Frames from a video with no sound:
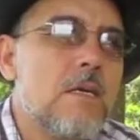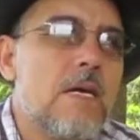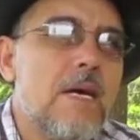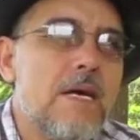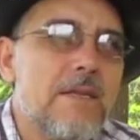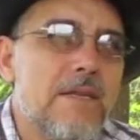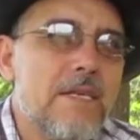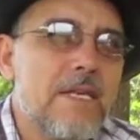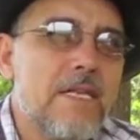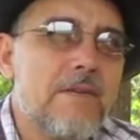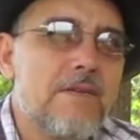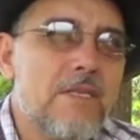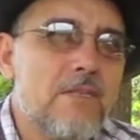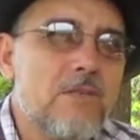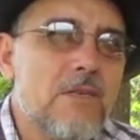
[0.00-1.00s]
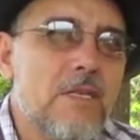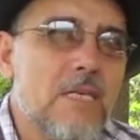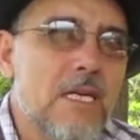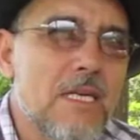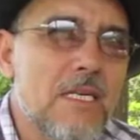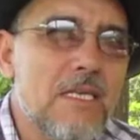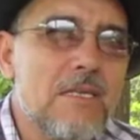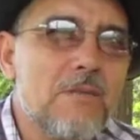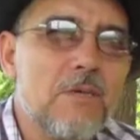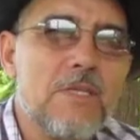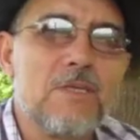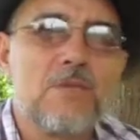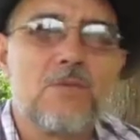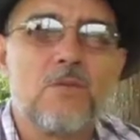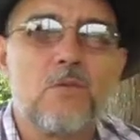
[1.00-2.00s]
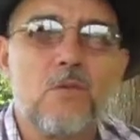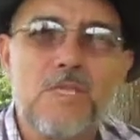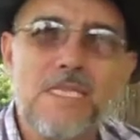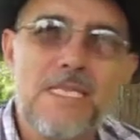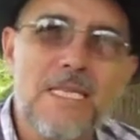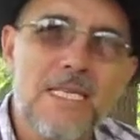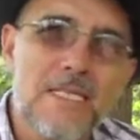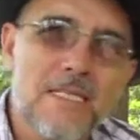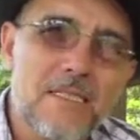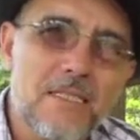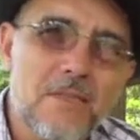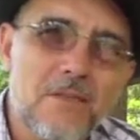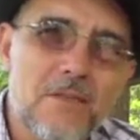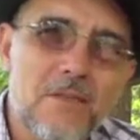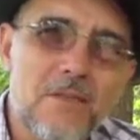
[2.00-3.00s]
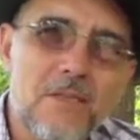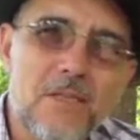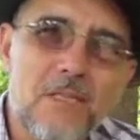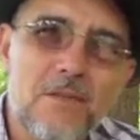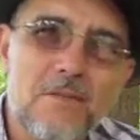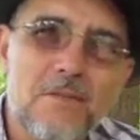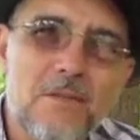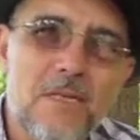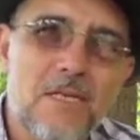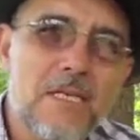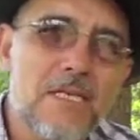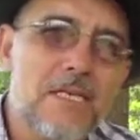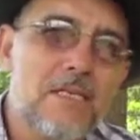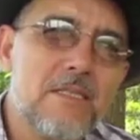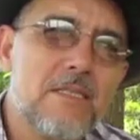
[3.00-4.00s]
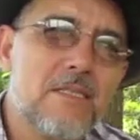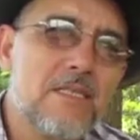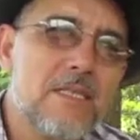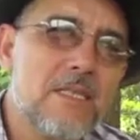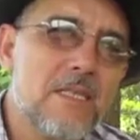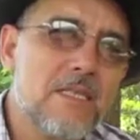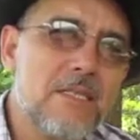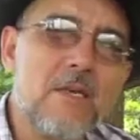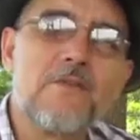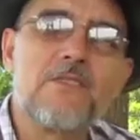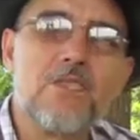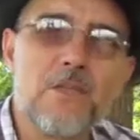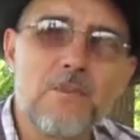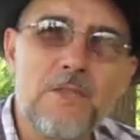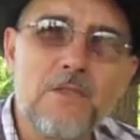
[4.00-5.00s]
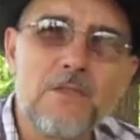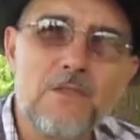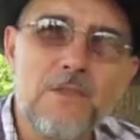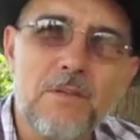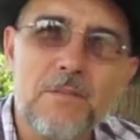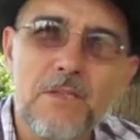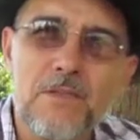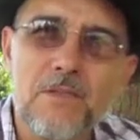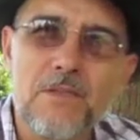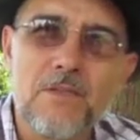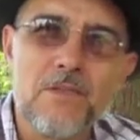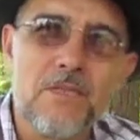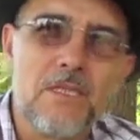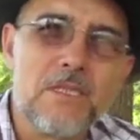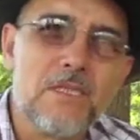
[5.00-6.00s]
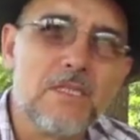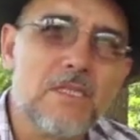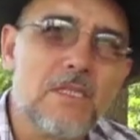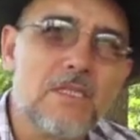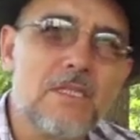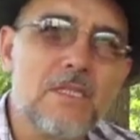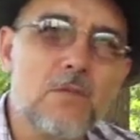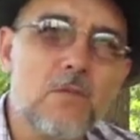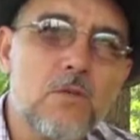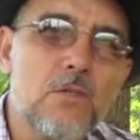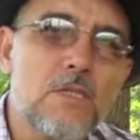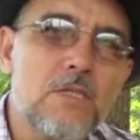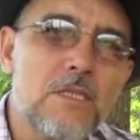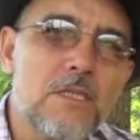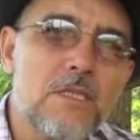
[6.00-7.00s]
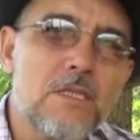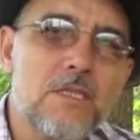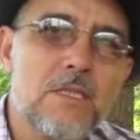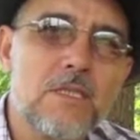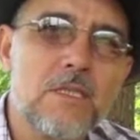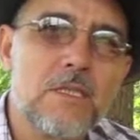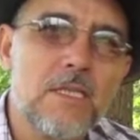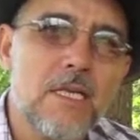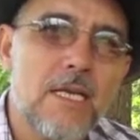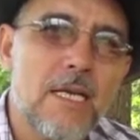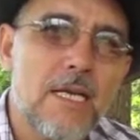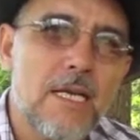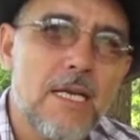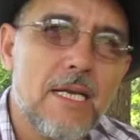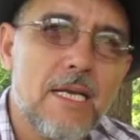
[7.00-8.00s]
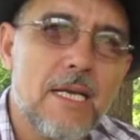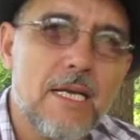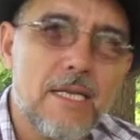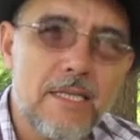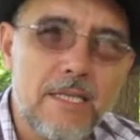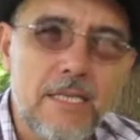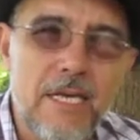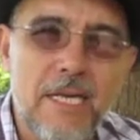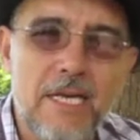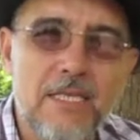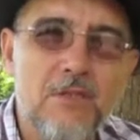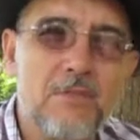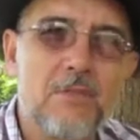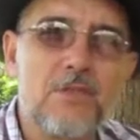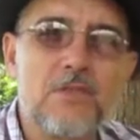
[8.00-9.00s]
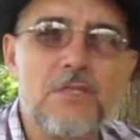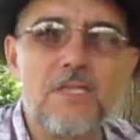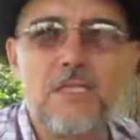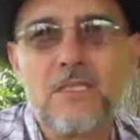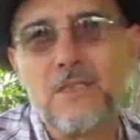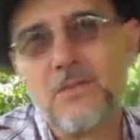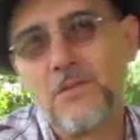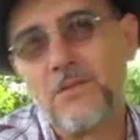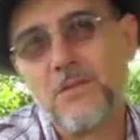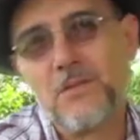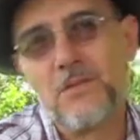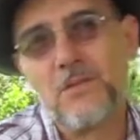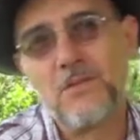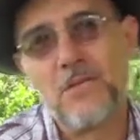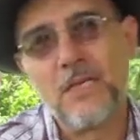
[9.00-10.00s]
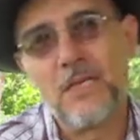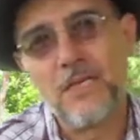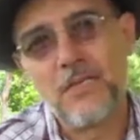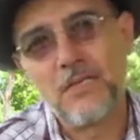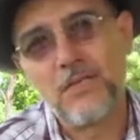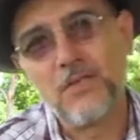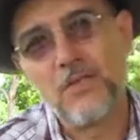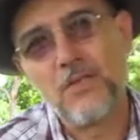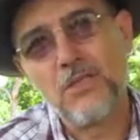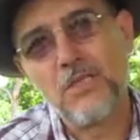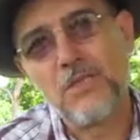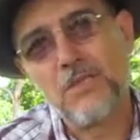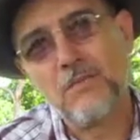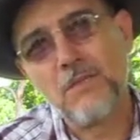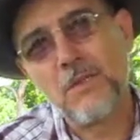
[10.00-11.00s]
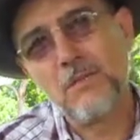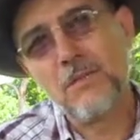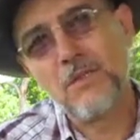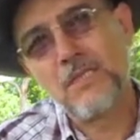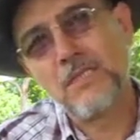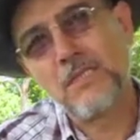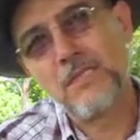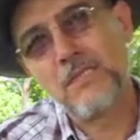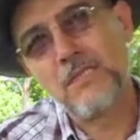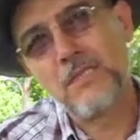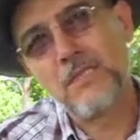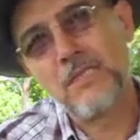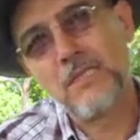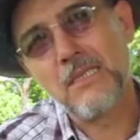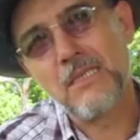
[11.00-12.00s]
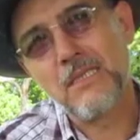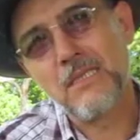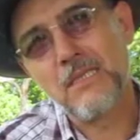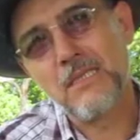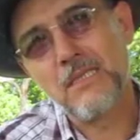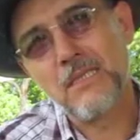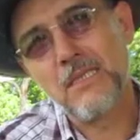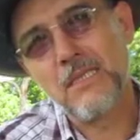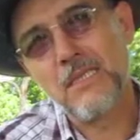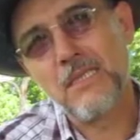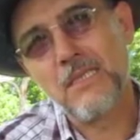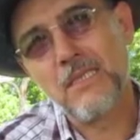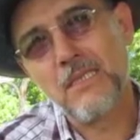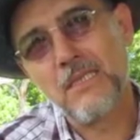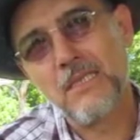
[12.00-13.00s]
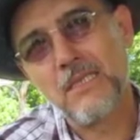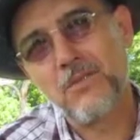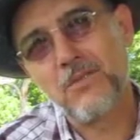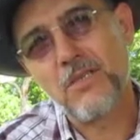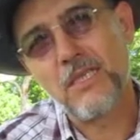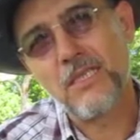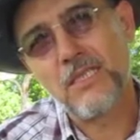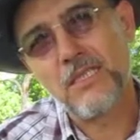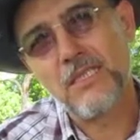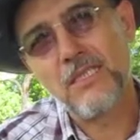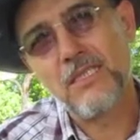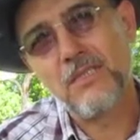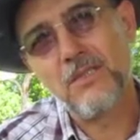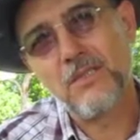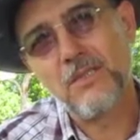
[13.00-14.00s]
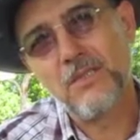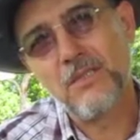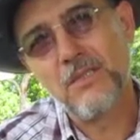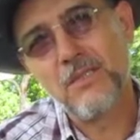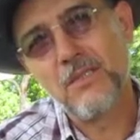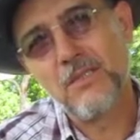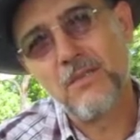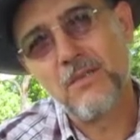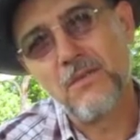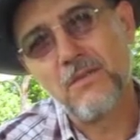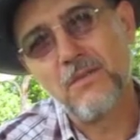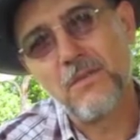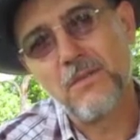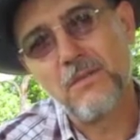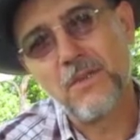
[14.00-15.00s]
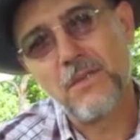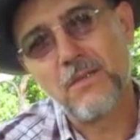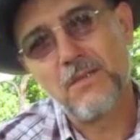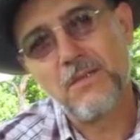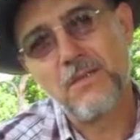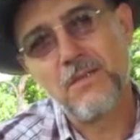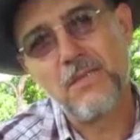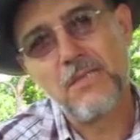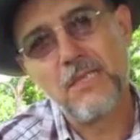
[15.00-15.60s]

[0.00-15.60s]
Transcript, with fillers: And then eventually I went to Queensland to um, learn uh, subtropical permaculture in Crystal Waters. And then I had the opportunity to uh, join Bill Mollison in the Australian Institute of Permaculture